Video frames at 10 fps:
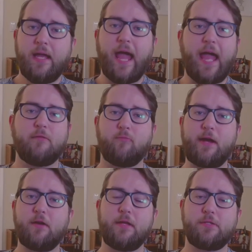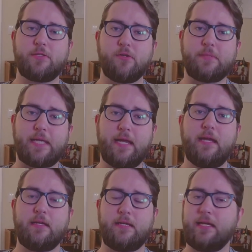and rarely zooms
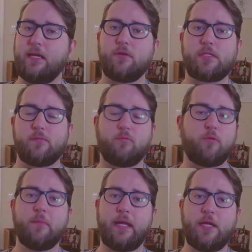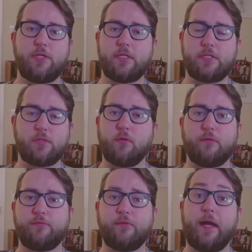in to hear some ruminations or
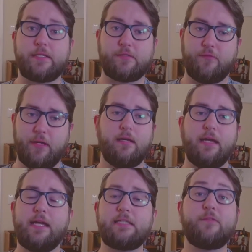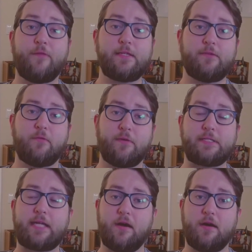philosophy. He's inventive with his
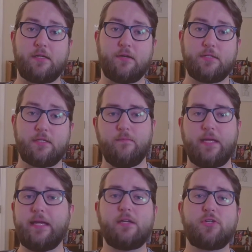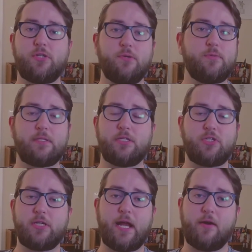characters. He eschews the
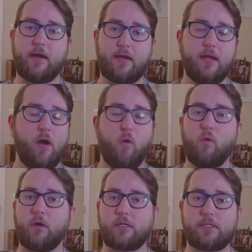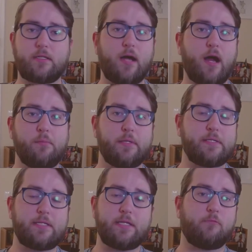generic orcs,
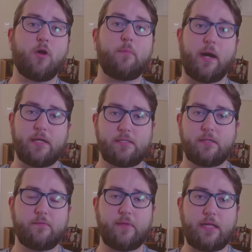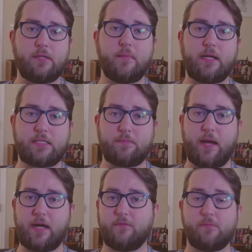goblets, and robots that you might
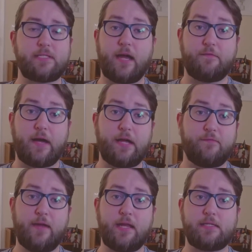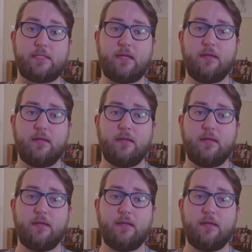expect from sci-fi and fantasy.